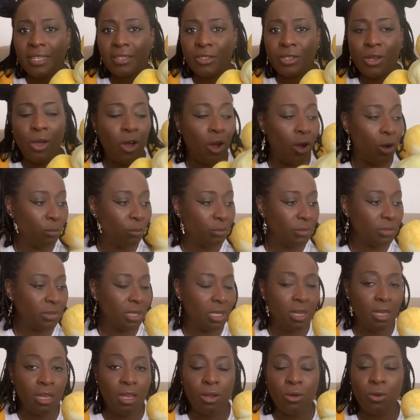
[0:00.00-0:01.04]
Tom
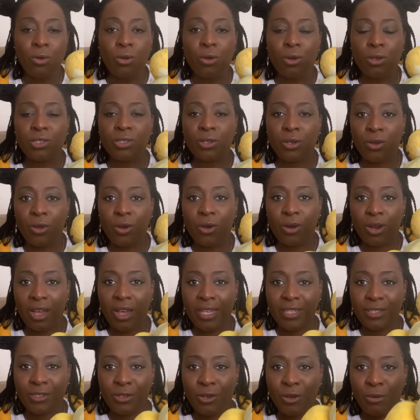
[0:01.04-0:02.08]
looks a lot
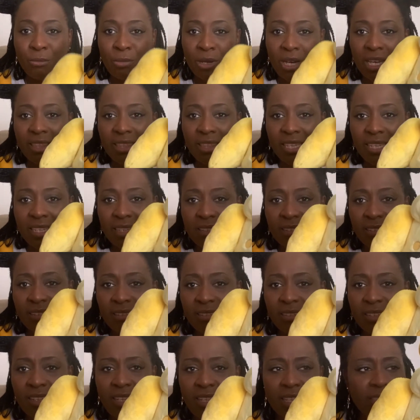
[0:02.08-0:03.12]
like Tom, but I think
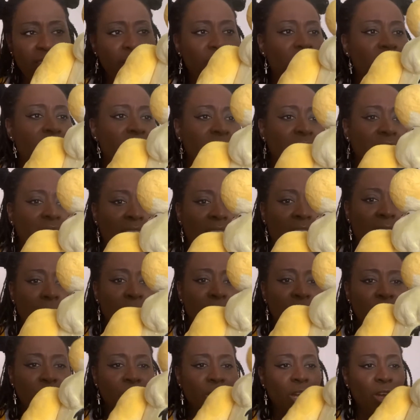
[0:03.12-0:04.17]
it's hard to
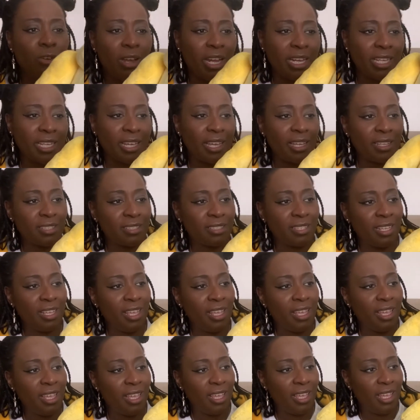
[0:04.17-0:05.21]
capture her, I guess,
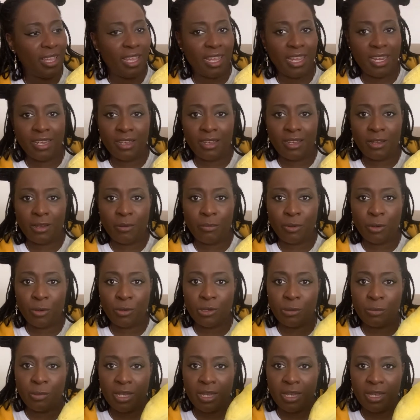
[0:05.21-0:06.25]
in a
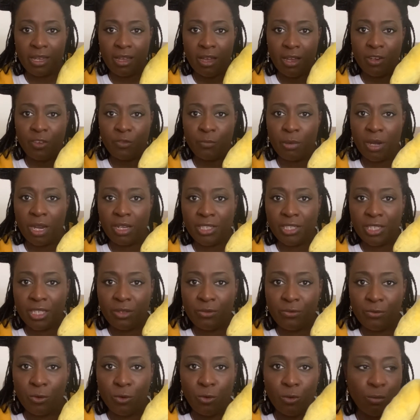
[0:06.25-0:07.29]
Build-A-Bear kind of plushie
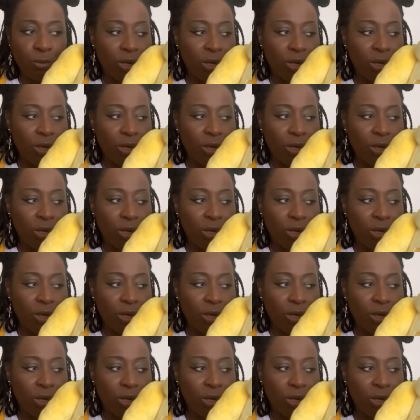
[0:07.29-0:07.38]
form.